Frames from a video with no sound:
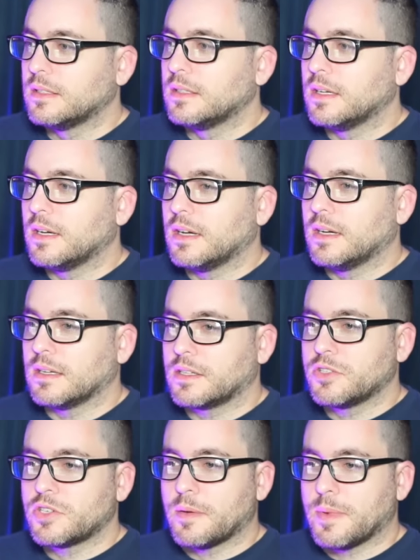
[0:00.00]
Uh,
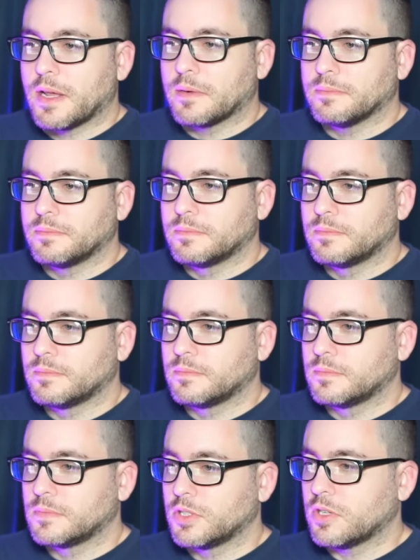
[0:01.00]
good job, Adam.
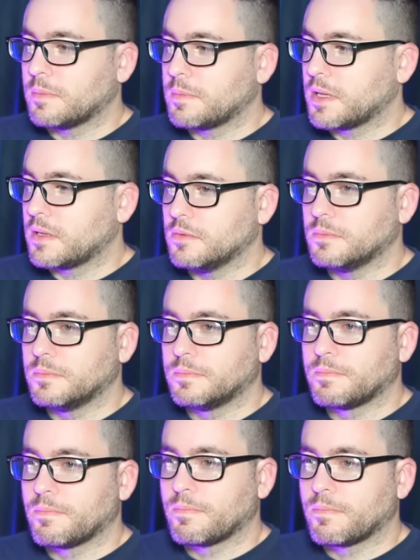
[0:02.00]
Good job. Thank you.
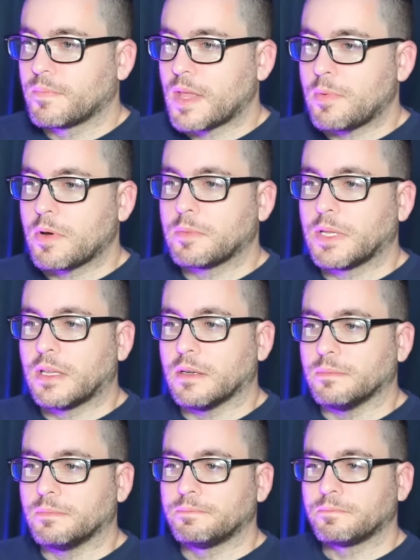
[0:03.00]
Abraham
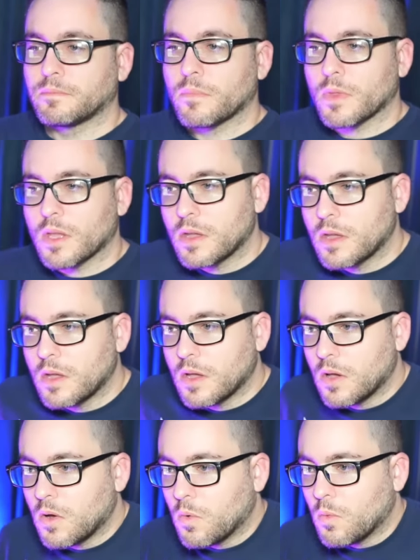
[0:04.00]
Lincoln.
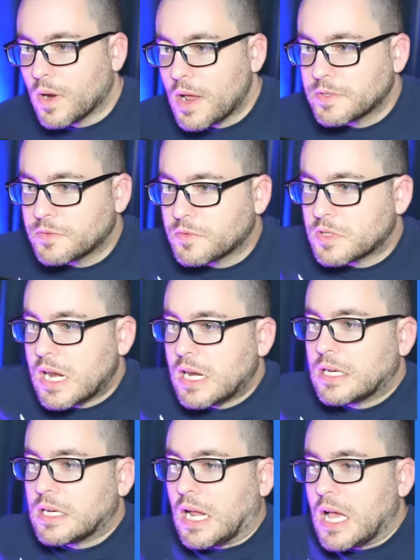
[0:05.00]
When I was first
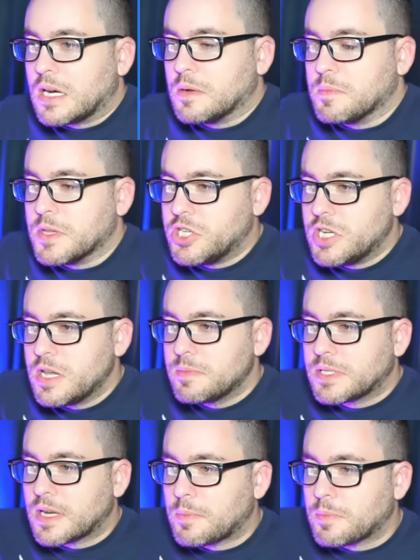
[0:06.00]
getting into Gundam, the GM
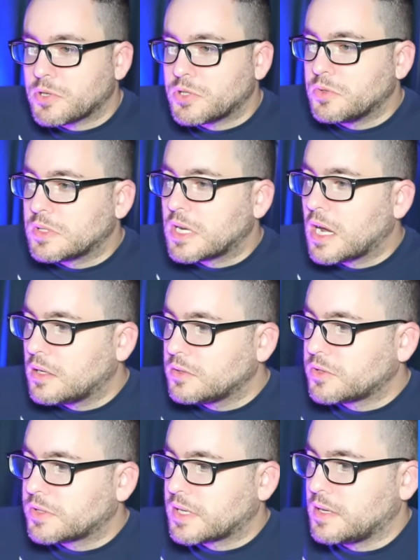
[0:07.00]
Sniper 2's
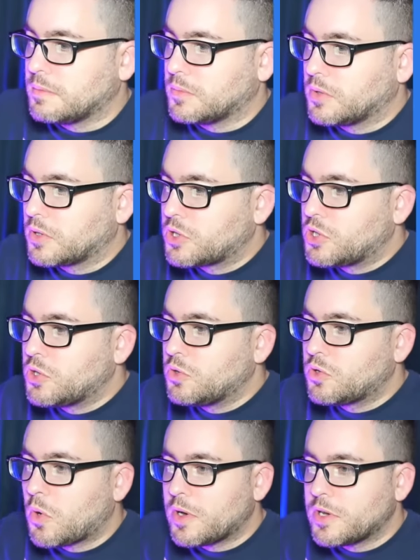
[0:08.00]
color scheme looked too
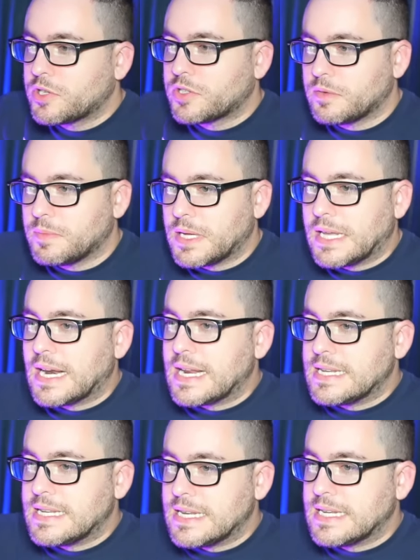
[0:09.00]
toyish to me and I
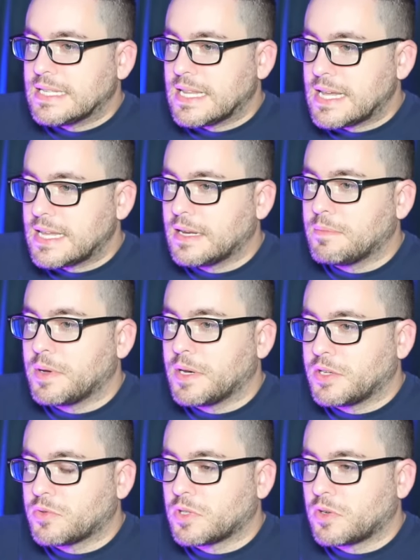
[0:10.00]
didn't like it, but
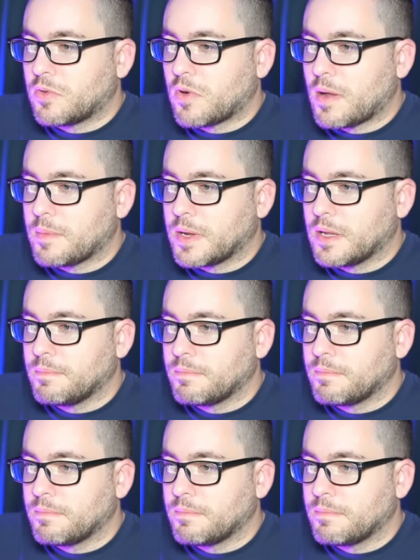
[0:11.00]
it's really grown on me.